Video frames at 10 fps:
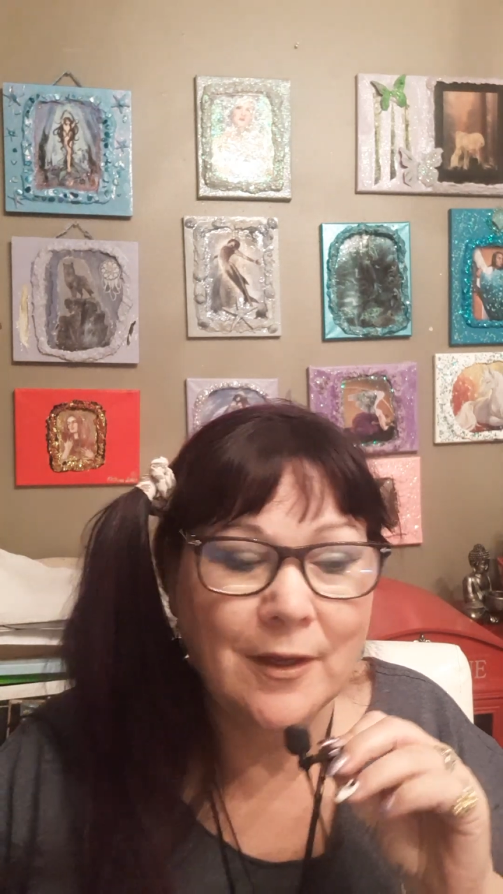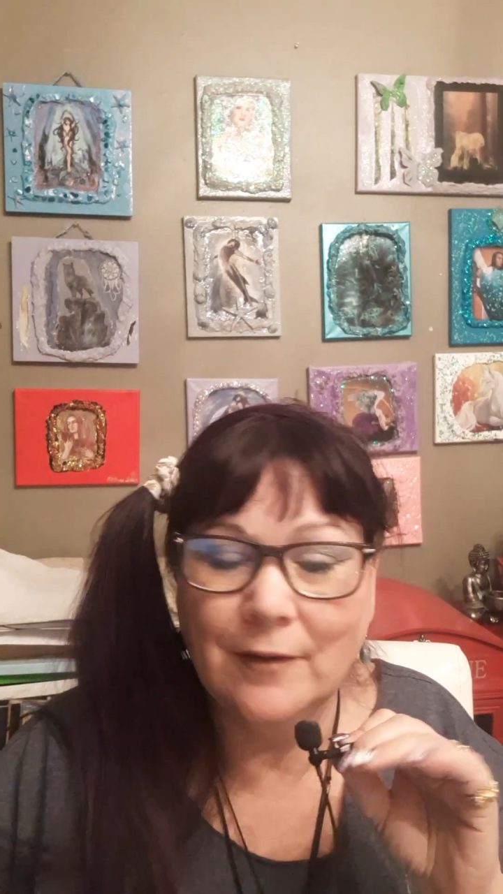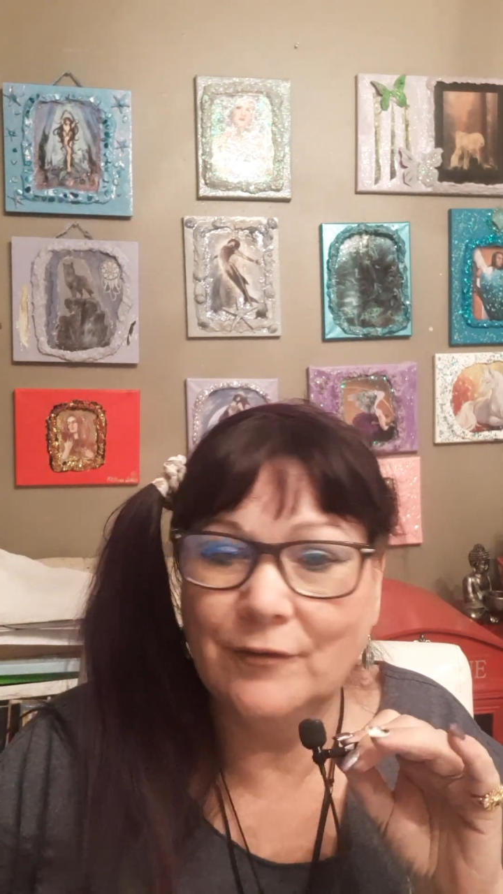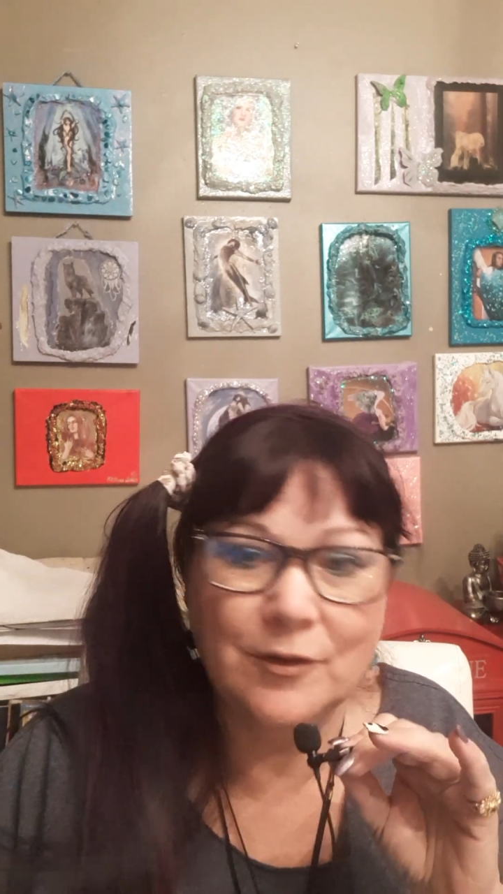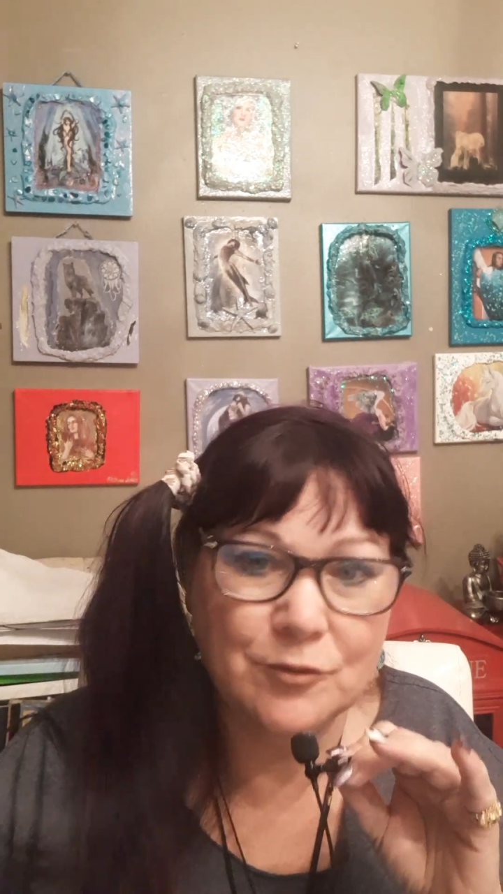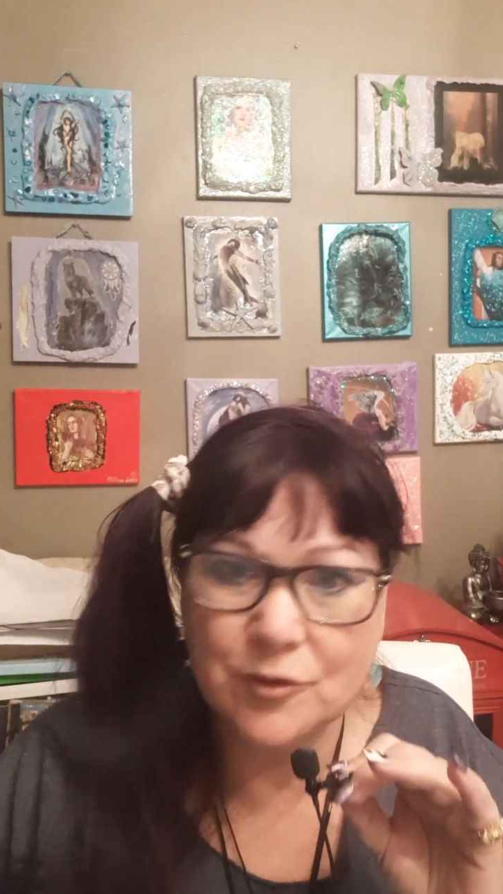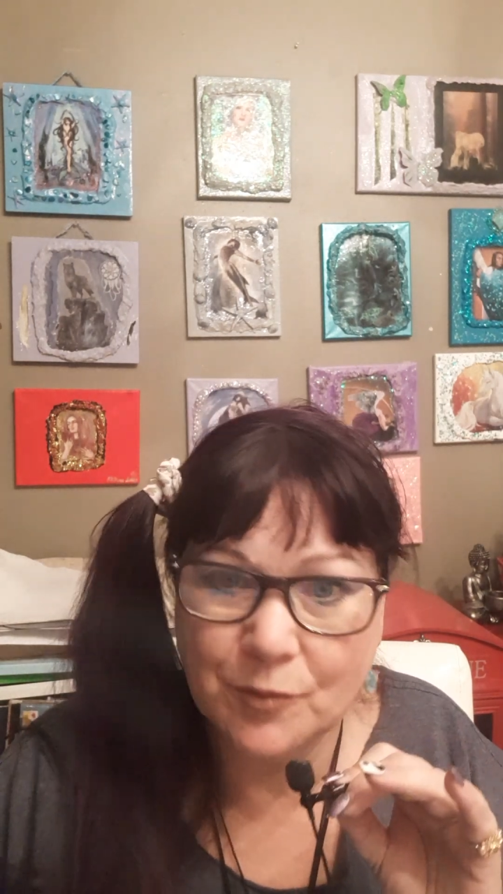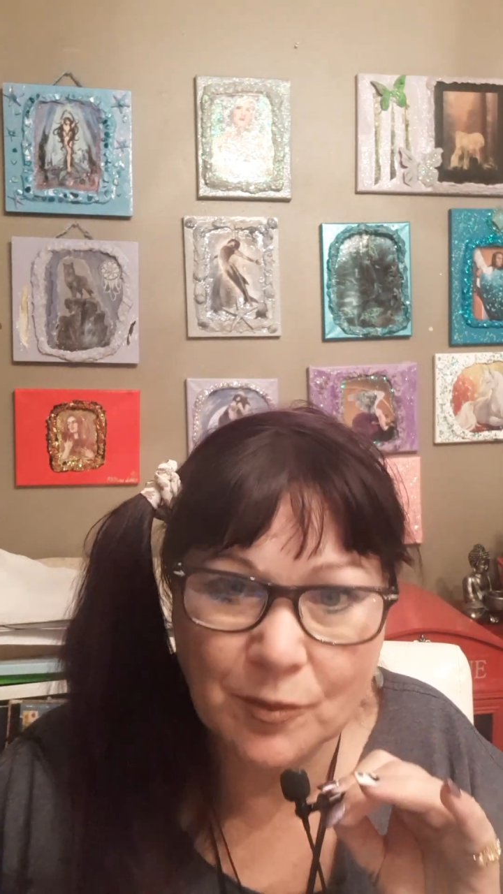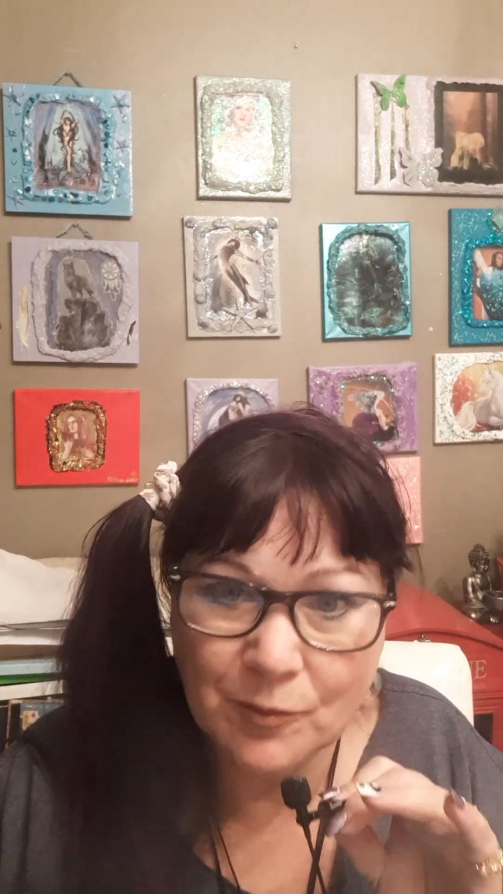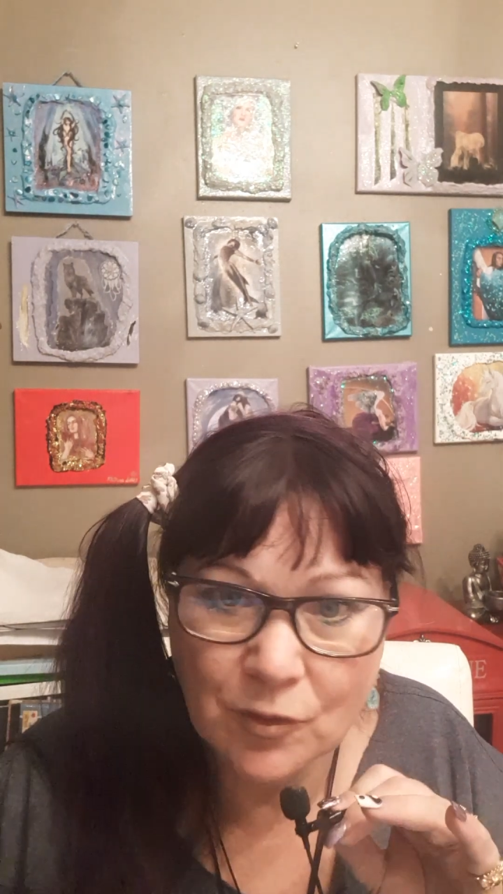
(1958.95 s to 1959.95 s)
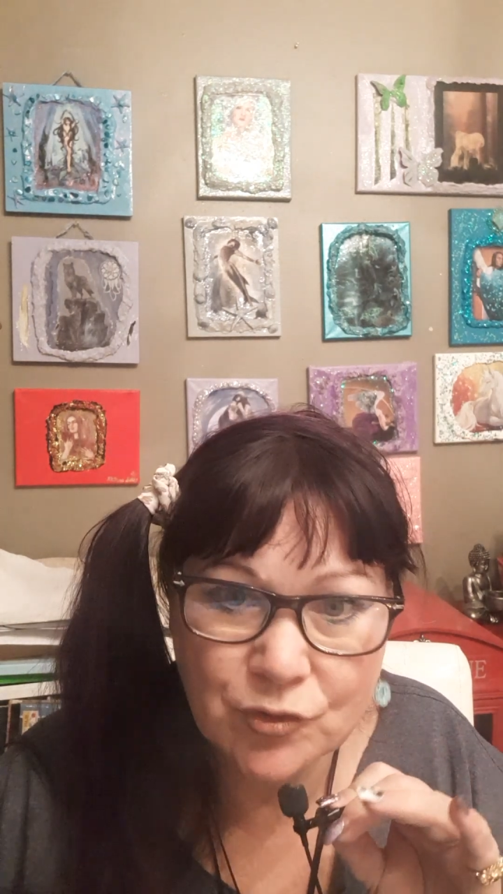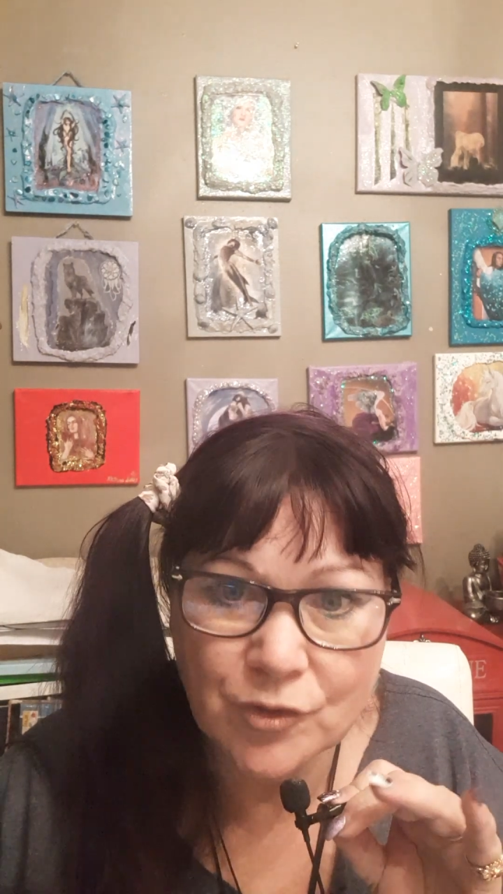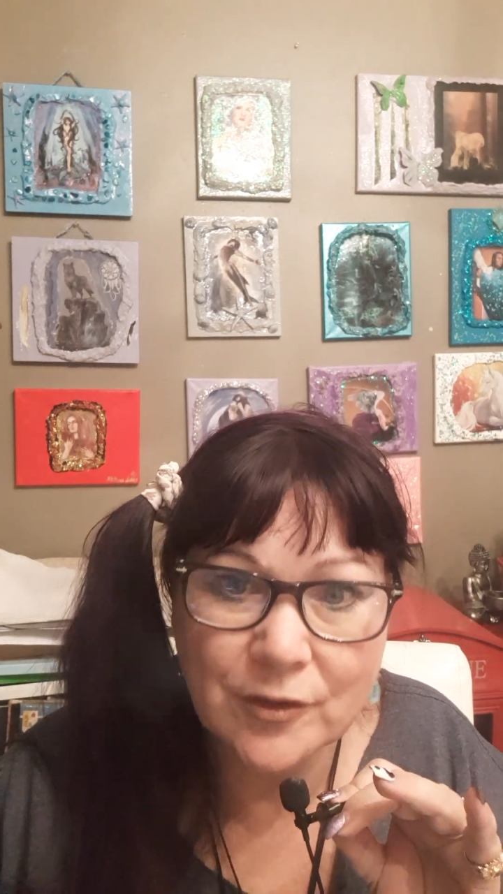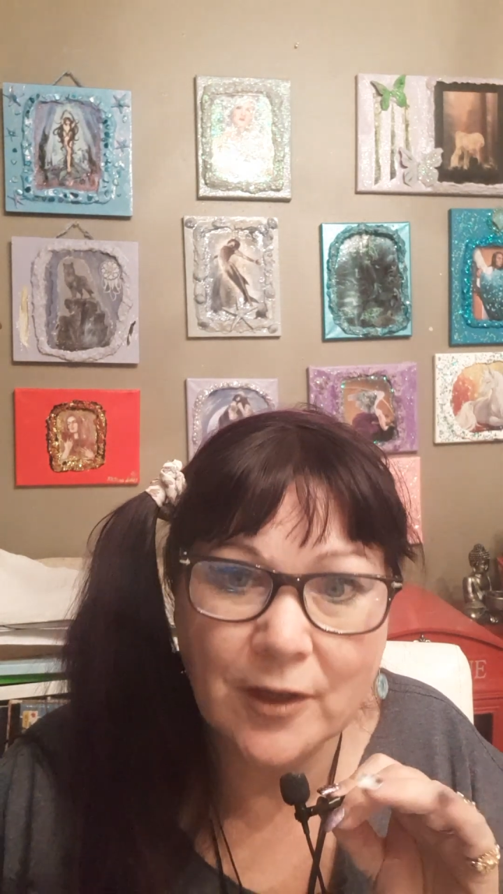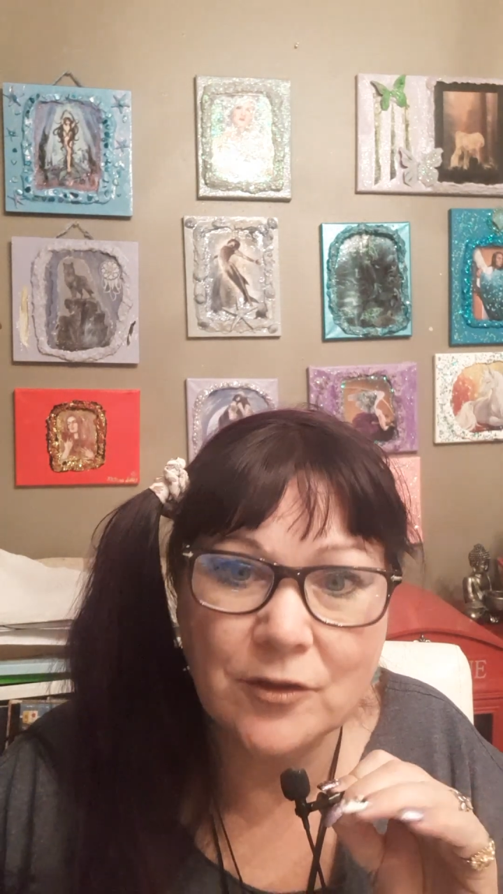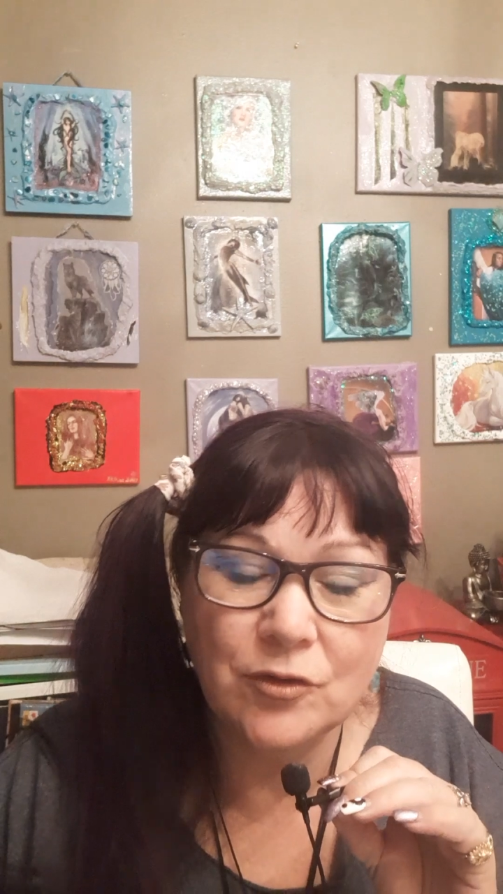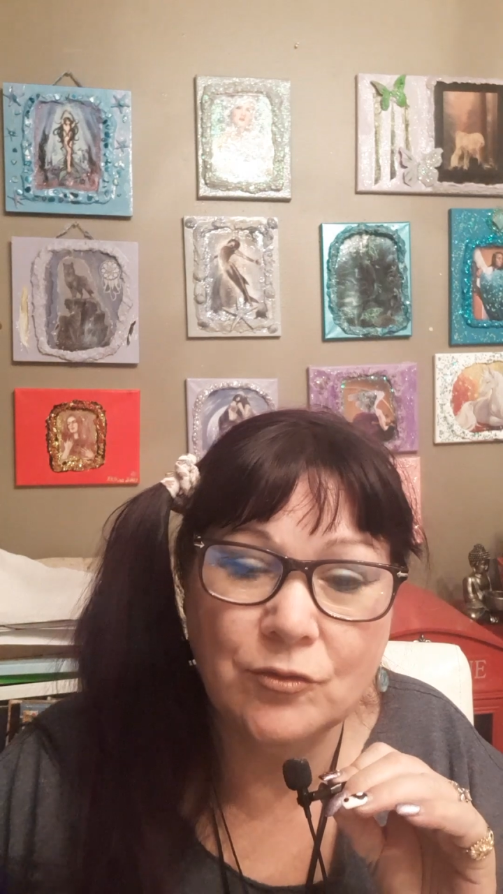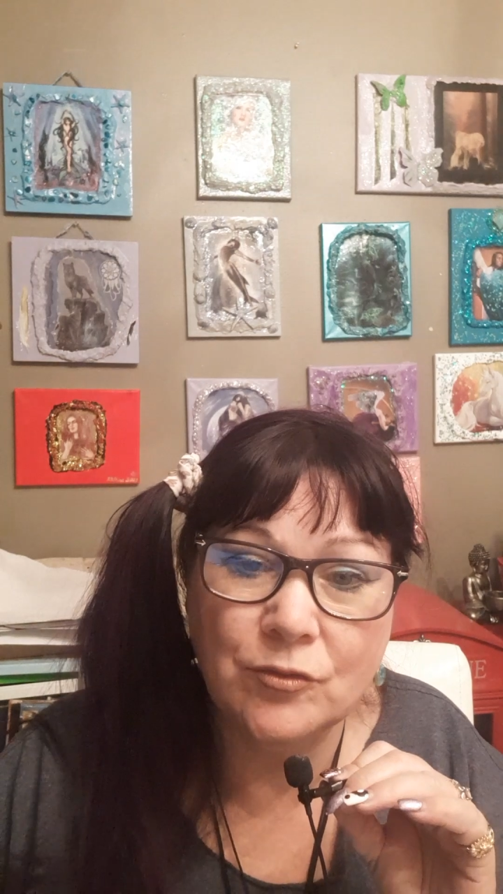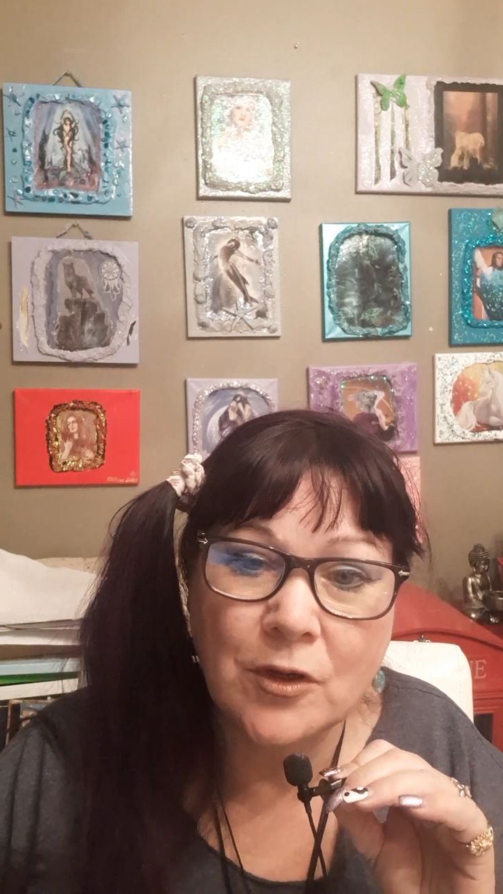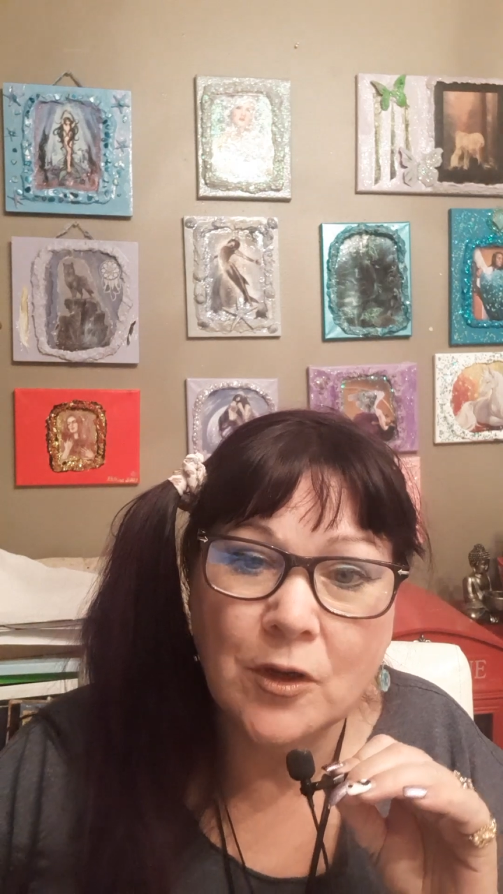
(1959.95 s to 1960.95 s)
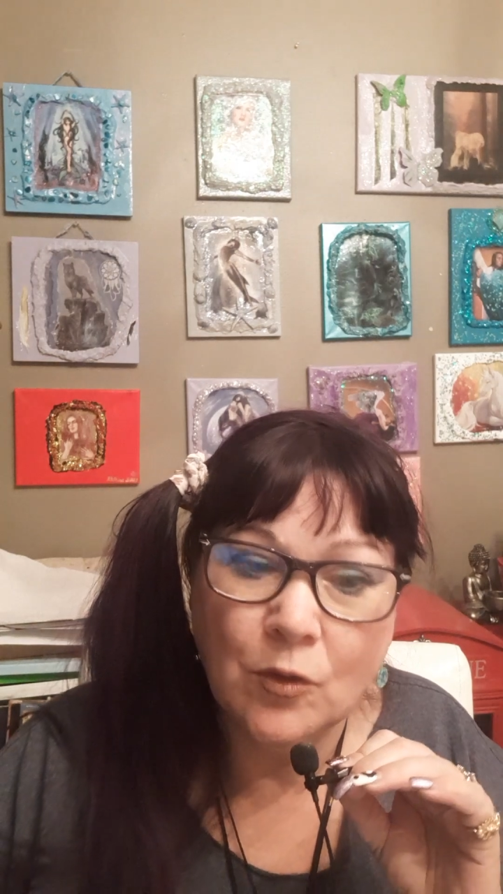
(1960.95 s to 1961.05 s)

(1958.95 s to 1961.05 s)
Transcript: If there was a promotion that you